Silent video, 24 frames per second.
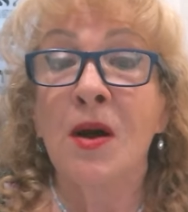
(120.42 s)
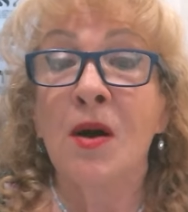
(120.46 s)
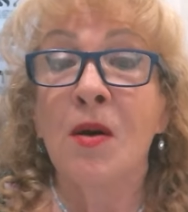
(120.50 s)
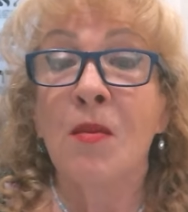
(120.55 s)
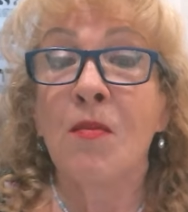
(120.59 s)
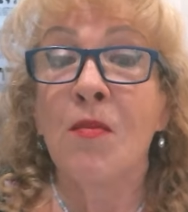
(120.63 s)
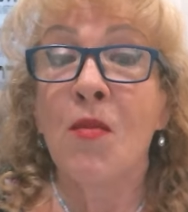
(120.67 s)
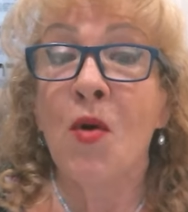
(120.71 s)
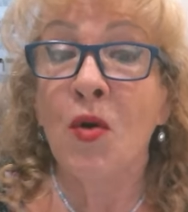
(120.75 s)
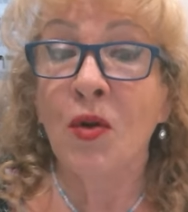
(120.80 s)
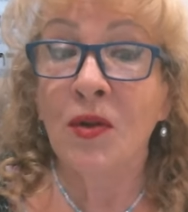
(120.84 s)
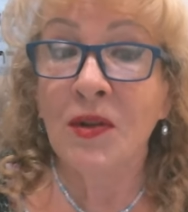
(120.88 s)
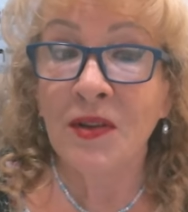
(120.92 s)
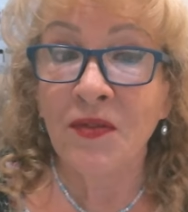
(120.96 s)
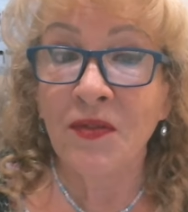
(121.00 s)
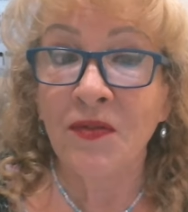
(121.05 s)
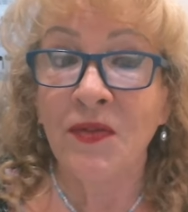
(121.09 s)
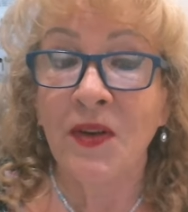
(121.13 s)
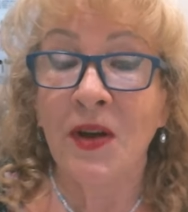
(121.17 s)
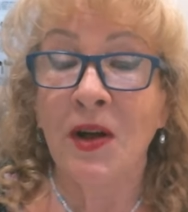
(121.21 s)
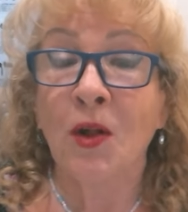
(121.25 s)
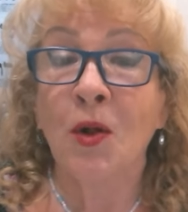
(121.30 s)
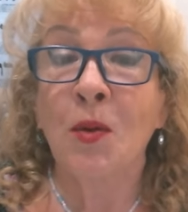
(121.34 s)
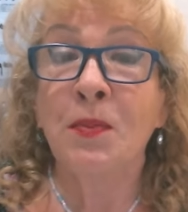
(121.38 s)
more
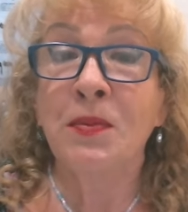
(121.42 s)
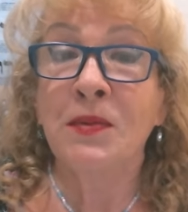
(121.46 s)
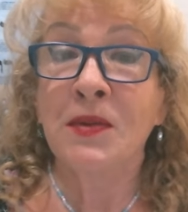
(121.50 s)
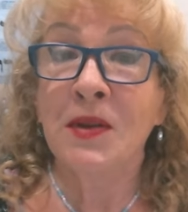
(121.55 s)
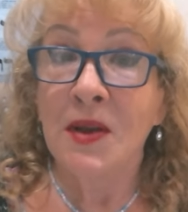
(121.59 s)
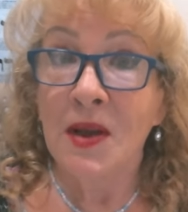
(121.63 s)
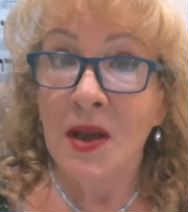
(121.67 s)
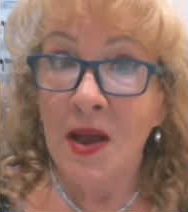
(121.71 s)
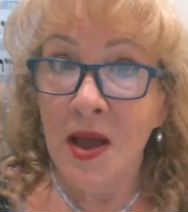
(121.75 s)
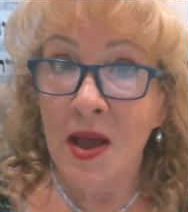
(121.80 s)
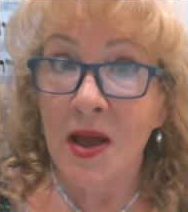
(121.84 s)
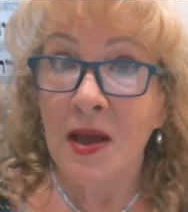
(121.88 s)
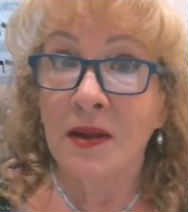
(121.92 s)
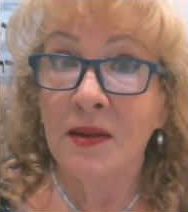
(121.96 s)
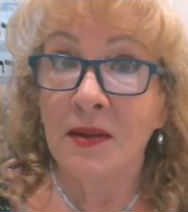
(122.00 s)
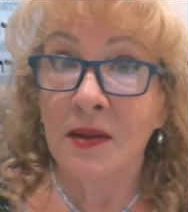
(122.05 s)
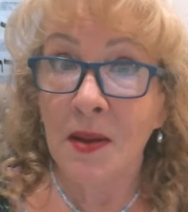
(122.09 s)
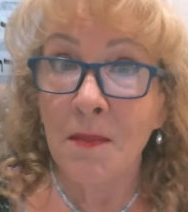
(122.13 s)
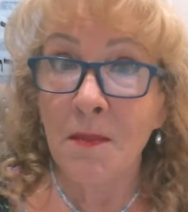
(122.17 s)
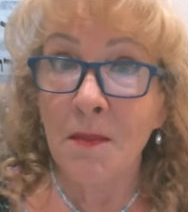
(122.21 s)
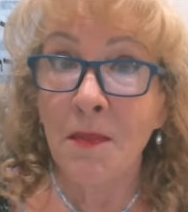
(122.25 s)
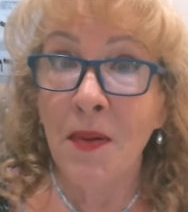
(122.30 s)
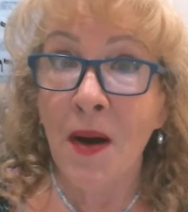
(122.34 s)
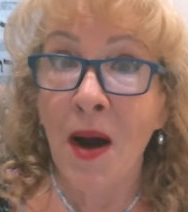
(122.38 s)
developed and
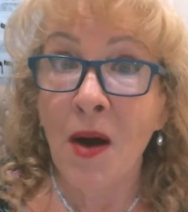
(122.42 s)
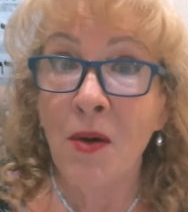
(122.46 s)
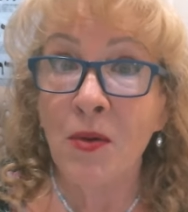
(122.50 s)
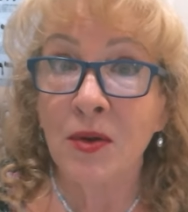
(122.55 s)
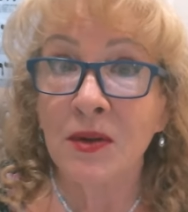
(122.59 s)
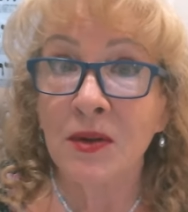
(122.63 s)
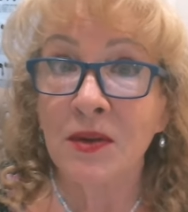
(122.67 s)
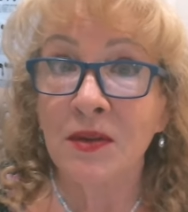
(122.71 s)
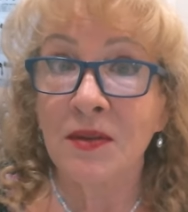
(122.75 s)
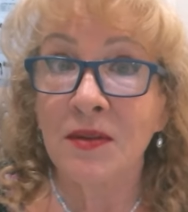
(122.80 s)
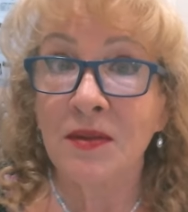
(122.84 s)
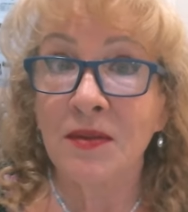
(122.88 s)
empowered.